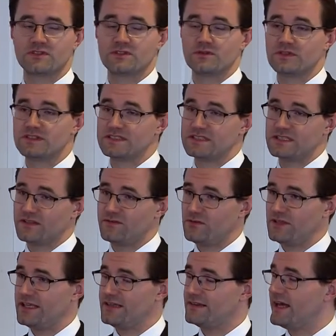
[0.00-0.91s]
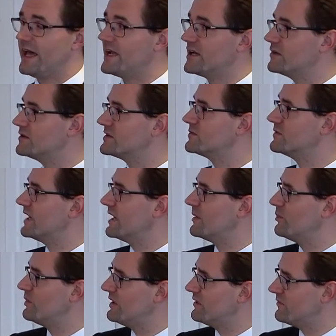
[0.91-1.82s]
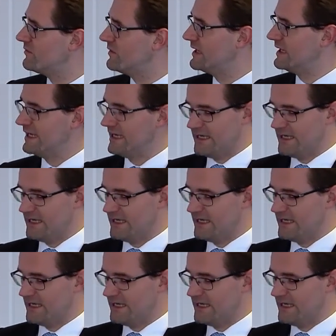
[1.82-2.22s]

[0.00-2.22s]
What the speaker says: So if you get diagnosed with IPF,